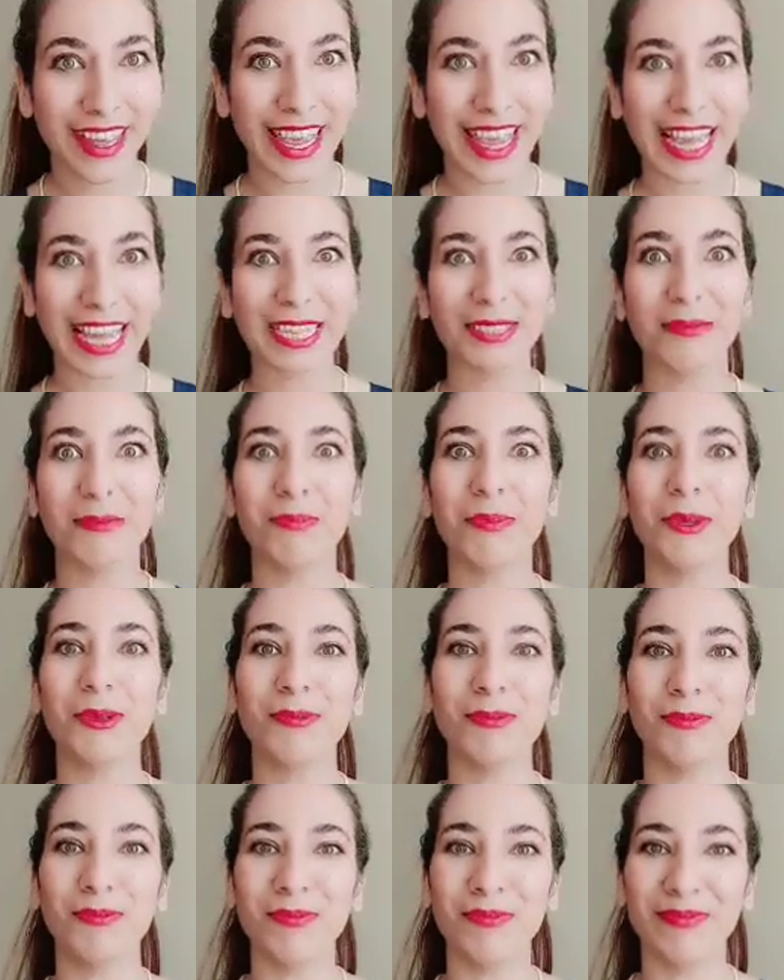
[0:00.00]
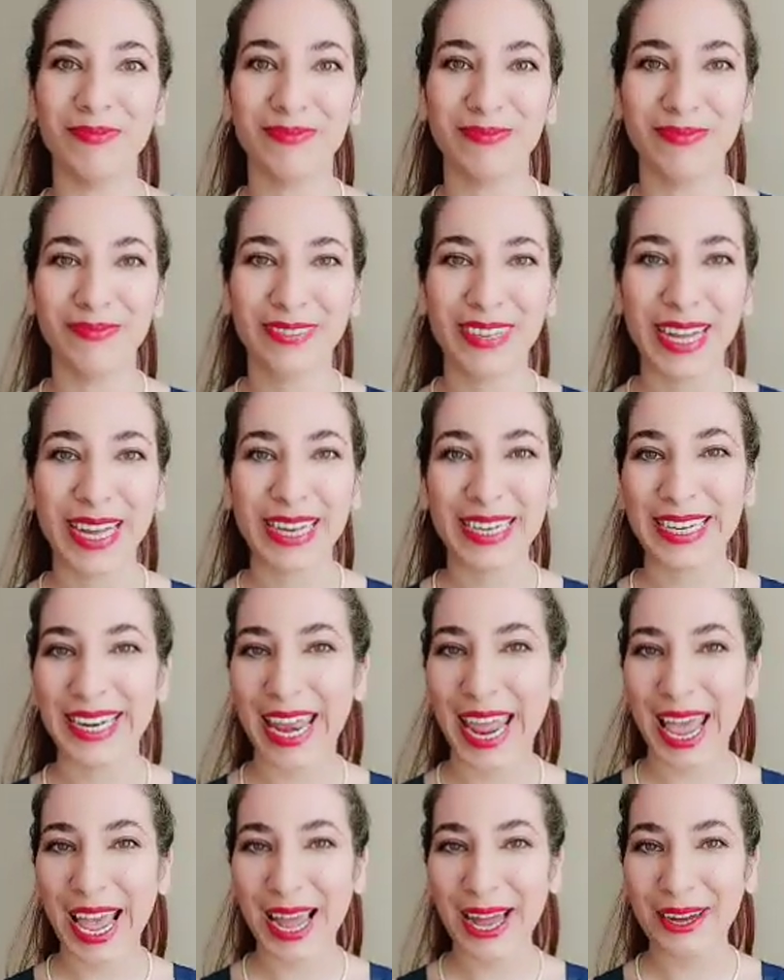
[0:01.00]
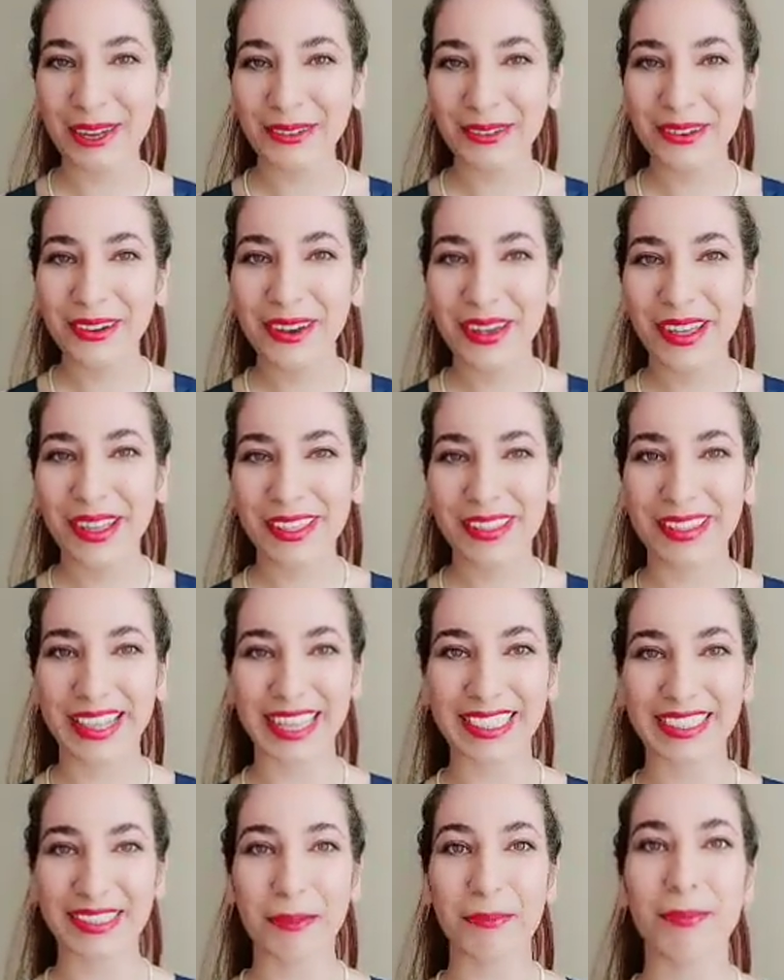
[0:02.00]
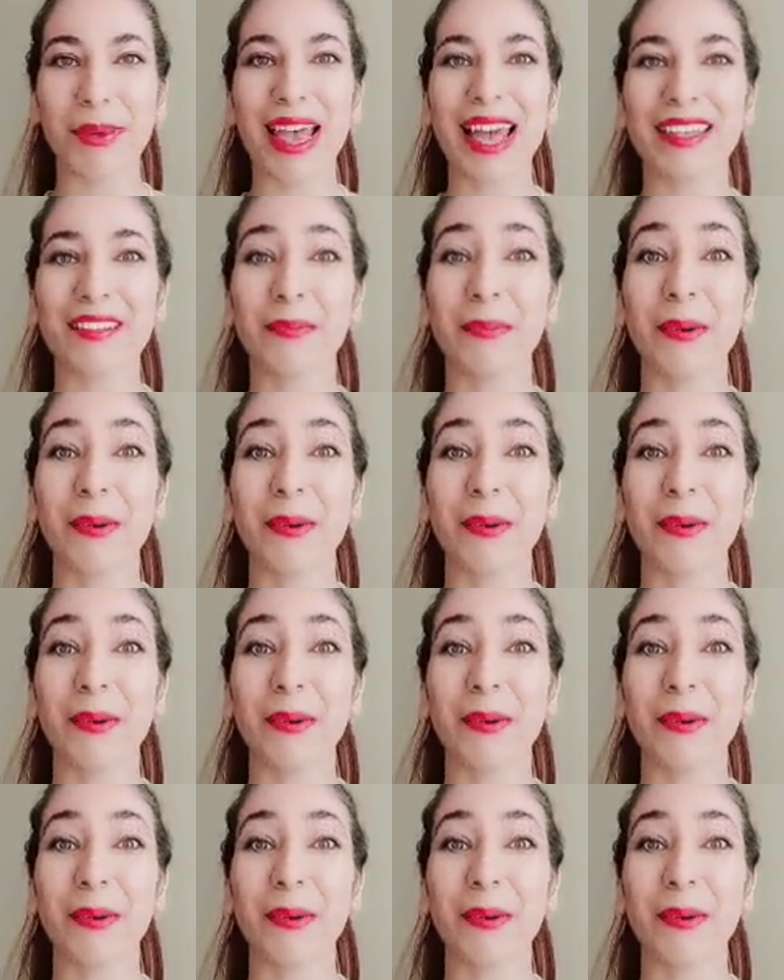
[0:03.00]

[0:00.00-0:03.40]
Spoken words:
And boom. Now that's a bath